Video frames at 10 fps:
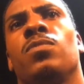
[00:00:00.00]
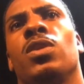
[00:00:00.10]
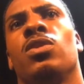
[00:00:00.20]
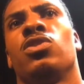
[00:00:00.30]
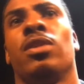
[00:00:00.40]

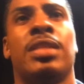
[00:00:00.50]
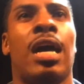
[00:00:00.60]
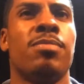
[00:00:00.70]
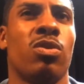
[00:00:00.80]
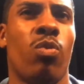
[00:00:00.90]
so the
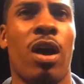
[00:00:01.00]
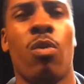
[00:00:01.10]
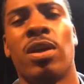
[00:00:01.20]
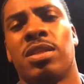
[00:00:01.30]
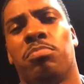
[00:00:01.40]
times where I
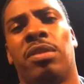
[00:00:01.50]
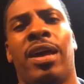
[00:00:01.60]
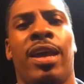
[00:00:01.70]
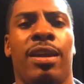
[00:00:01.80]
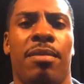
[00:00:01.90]
wasn't
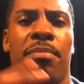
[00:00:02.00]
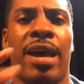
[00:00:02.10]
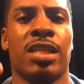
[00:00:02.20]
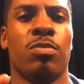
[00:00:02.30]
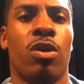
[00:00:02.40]
playing in
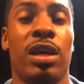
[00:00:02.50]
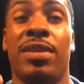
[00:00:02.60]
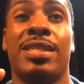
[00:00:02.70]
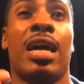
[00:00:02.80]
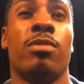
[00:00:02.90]
basketball, even the
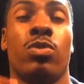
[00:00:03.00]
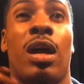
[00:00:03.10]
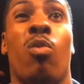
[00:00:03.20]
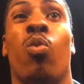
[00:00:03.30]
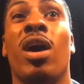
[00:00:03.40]
times when I
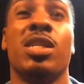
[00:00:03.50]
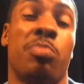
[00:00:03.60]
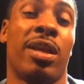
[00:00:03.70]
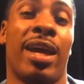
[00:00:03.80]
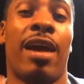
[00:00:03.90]
was
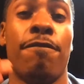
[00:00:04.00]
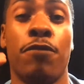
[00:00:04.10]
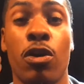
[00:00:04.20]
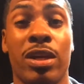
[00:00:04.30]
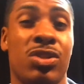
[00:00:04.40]
playing, I
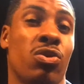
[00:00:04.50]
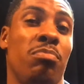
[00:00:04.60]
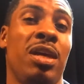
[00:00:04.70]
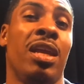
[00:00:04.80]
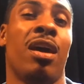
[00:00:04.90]
focused on
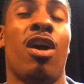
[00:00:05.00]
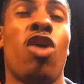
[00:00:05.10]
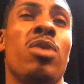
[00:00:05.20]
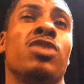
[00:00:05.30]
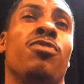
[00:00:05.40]
media. I
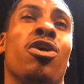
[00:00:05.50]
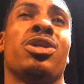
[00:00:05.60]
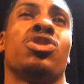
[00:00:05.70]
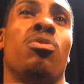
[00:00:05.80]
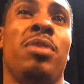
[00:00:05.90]
always
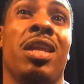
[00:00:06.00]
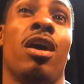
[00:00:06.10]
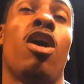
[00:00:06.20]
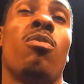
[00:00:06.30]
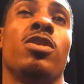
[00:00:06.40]
focused on media. I
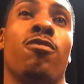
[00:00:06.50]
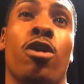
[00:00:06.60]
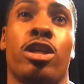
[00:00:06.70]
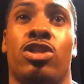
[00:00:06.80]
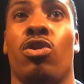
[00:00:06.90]
always
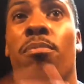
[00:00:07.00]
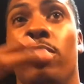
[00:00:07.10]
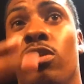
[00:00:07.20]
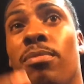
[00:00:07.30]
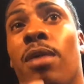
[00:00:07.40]
focused on
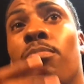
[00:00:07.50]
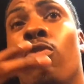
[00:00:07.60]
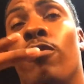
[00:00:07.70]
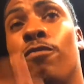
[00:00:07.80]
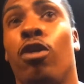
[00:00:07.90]
building my
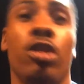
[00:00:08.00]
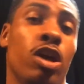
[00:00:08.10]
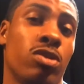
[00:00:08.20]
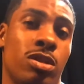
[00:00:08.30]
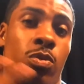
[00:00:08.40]
portfolio
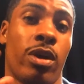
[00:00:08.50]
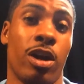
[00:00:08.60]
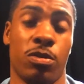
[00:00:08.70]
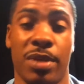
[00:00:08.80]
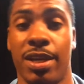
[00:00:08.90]
somewhere
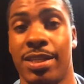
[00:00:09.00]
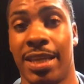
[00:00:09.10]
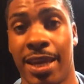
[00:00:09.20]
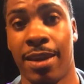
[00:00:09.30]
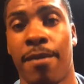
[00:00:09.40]
else, because
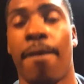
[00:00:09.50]
again,